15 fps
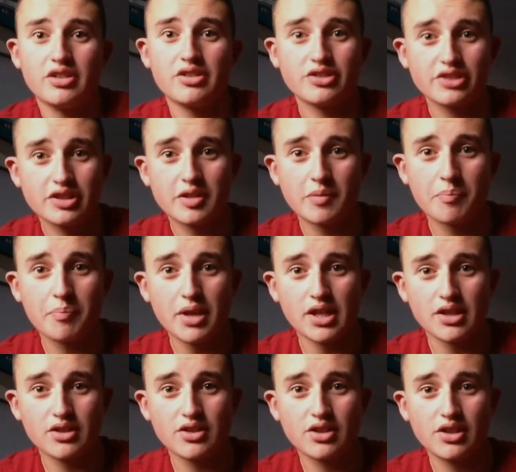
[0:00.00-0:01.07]
just is a
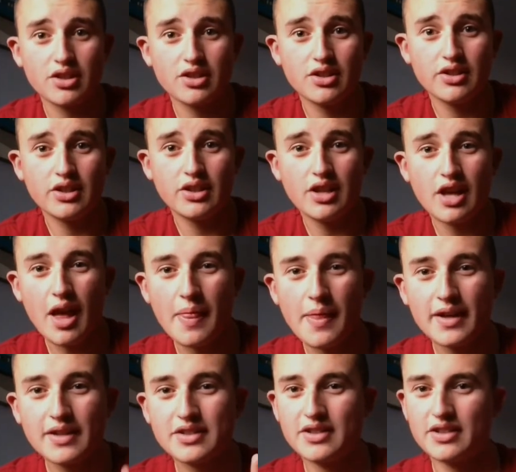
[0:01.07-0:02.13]
bitch, and
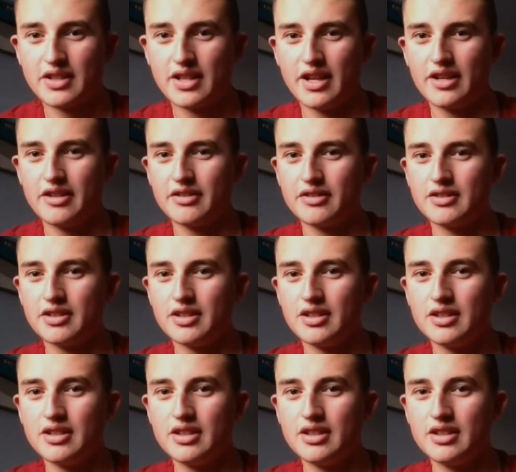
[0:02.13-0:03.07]
that's her character.